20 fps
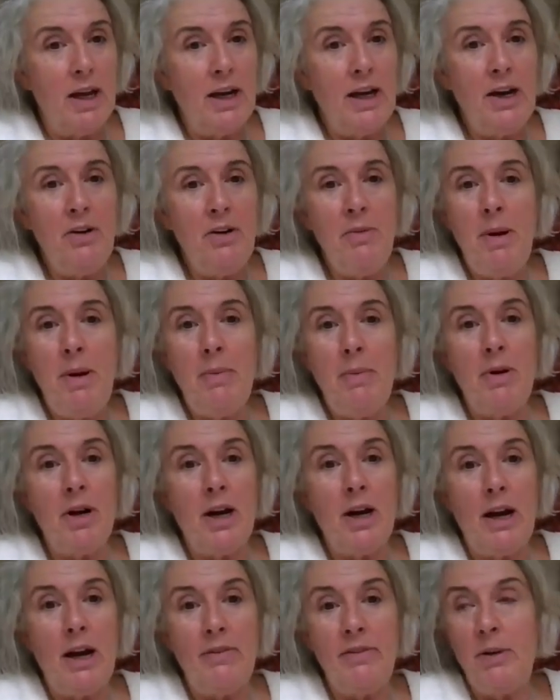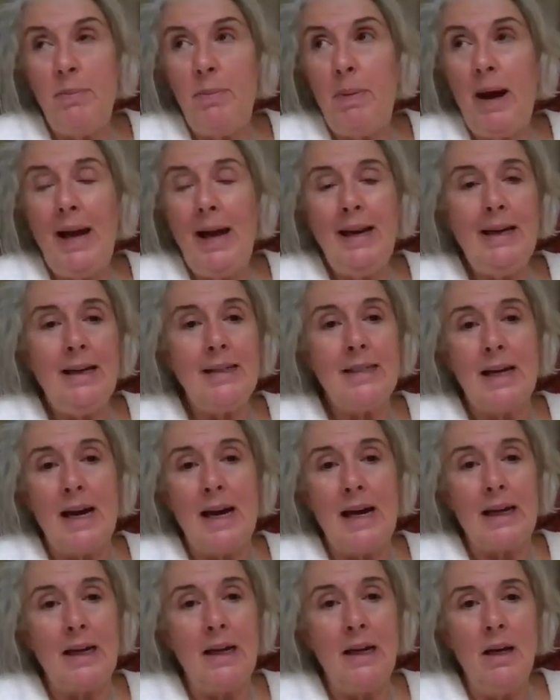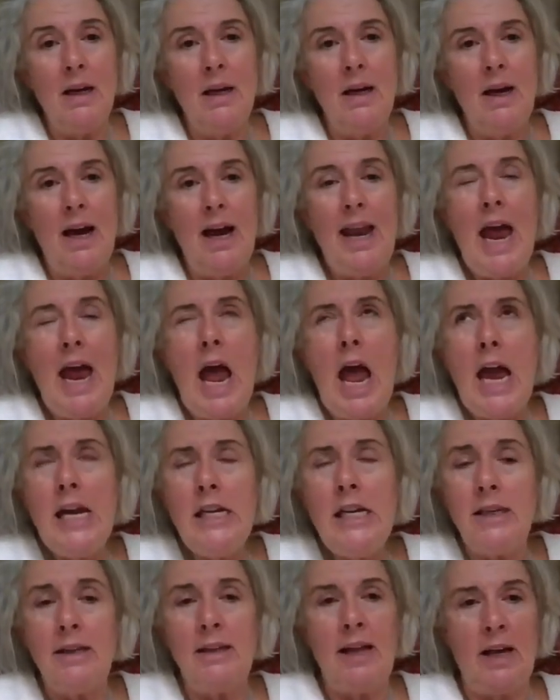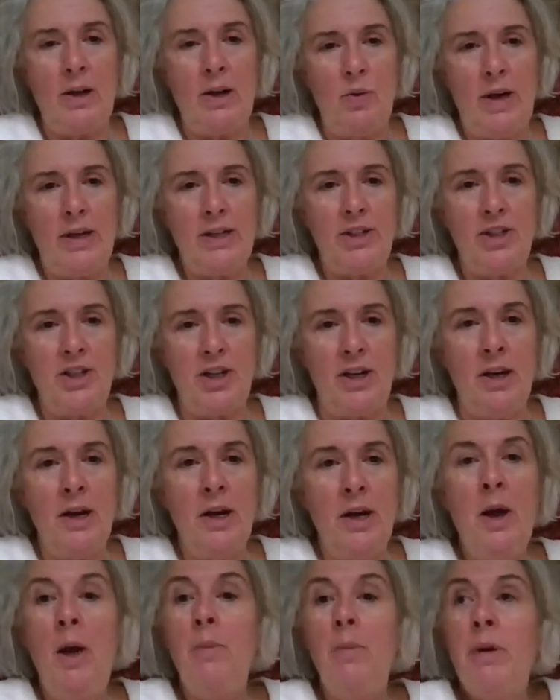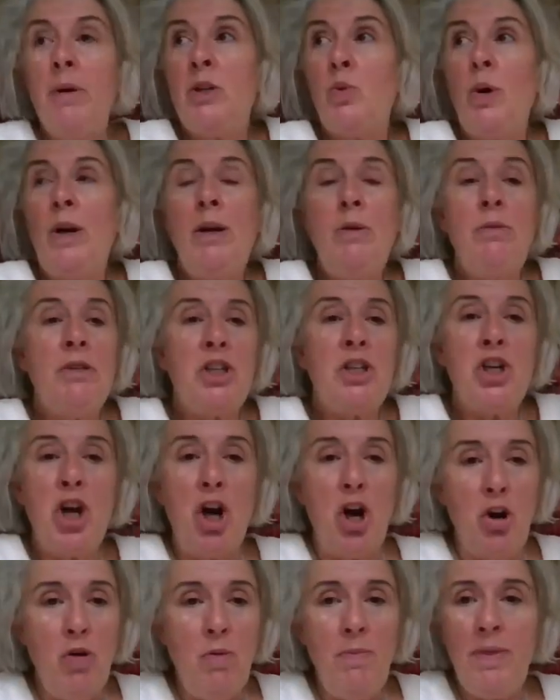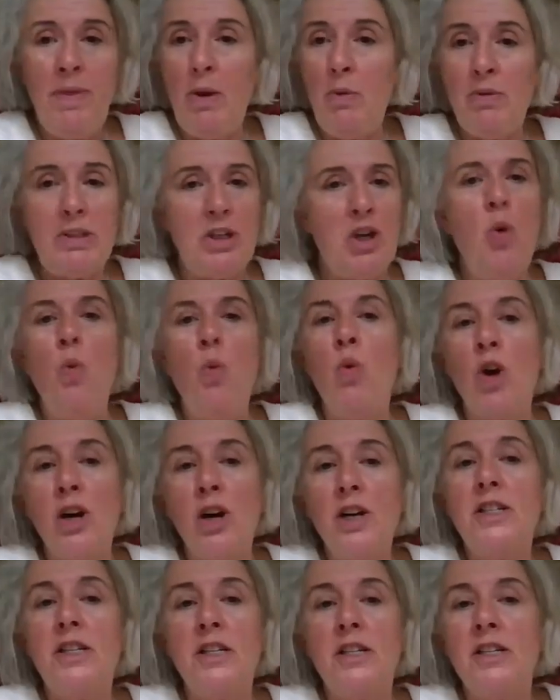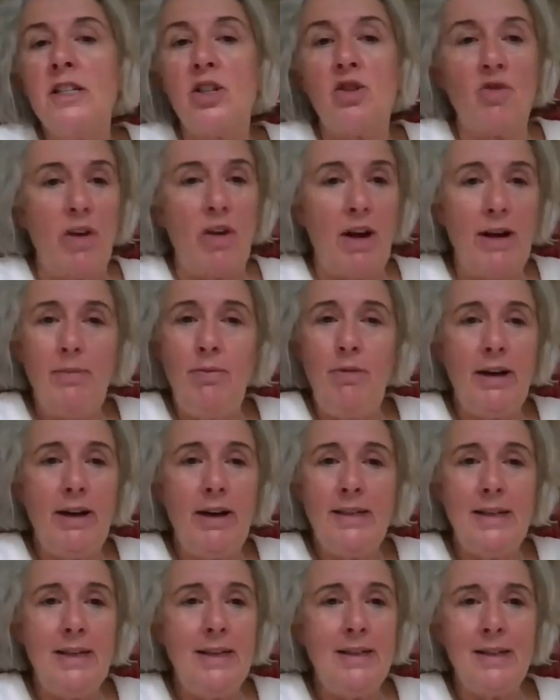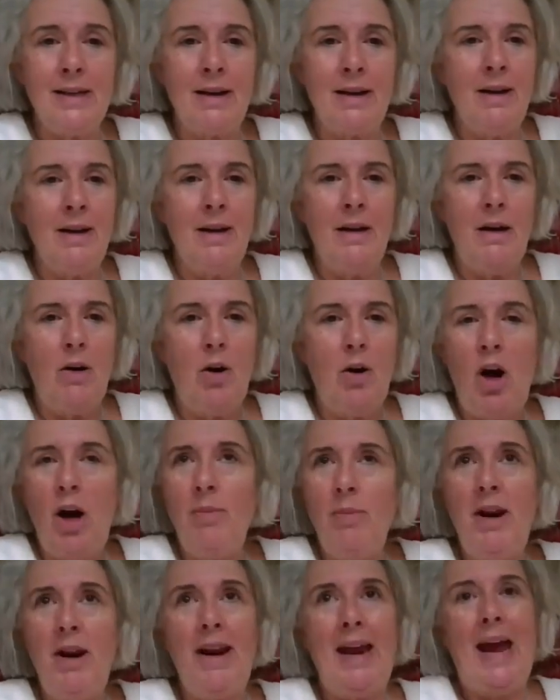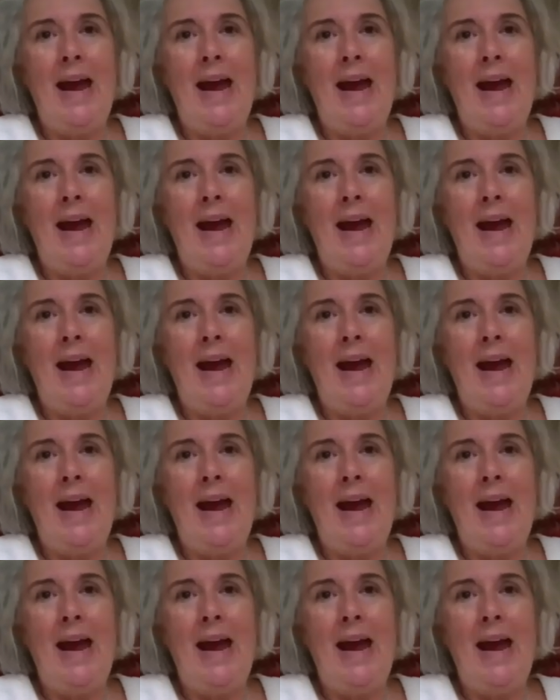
And I remember having a panic attack and hating that question, because when I was at home, there was no word to describe what I did. I'm not